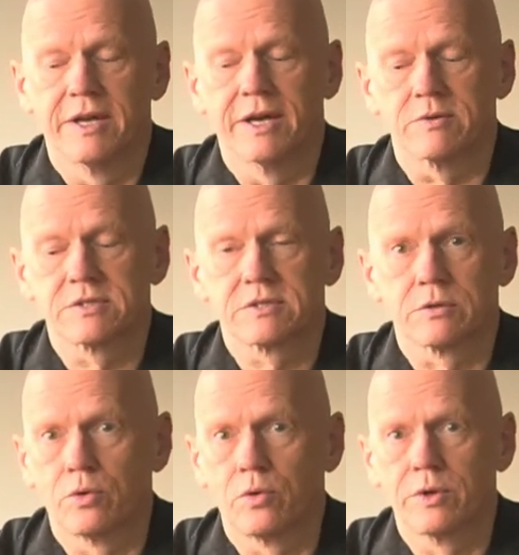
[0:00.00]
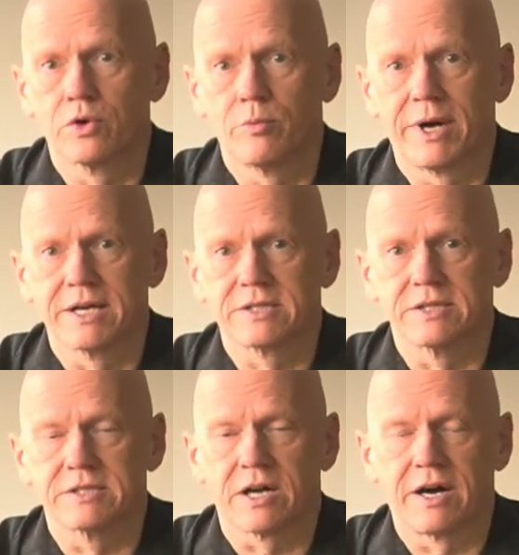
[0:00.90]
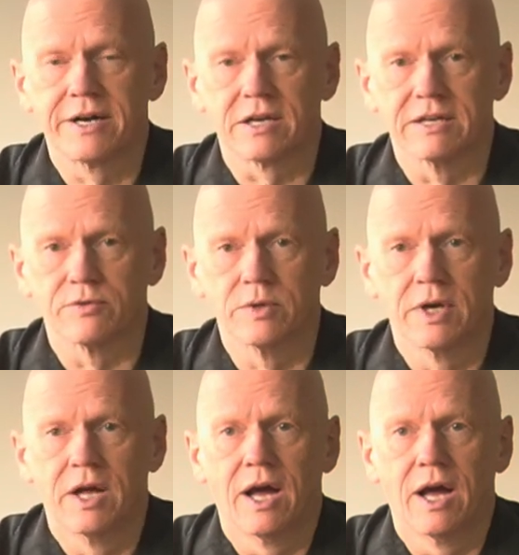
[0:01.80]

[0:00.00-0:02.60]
It will slowly go back to its higher level,